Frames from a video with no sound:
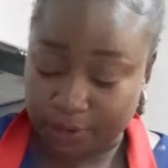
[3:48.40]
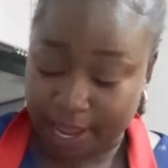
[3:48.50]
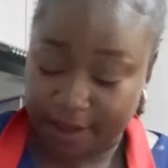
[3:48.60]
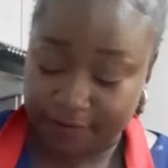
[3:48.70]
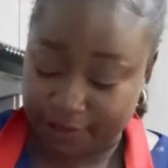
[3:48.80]

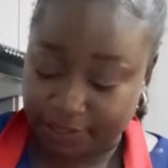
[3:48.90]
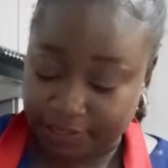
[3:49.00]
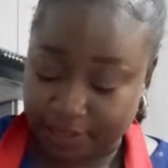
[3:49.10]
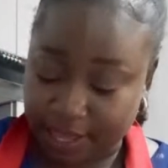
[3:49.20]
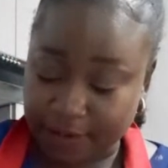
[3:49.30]

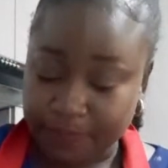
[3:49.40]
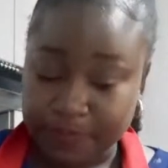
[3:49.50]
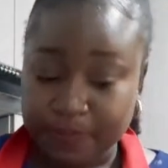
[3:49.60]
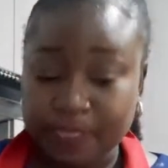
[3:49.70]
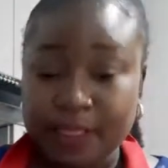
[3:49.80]
everything.
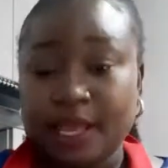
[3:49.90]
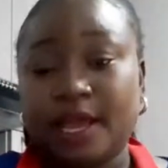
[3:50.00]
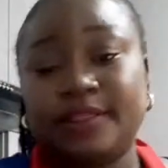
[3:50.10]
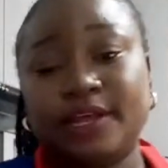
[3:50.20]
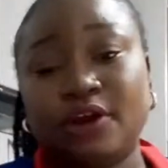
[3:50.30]

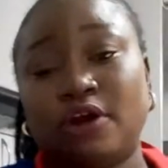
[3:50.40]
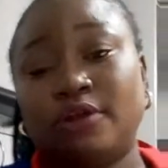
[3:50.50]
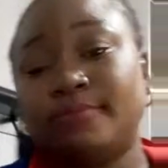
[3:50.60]
And then on my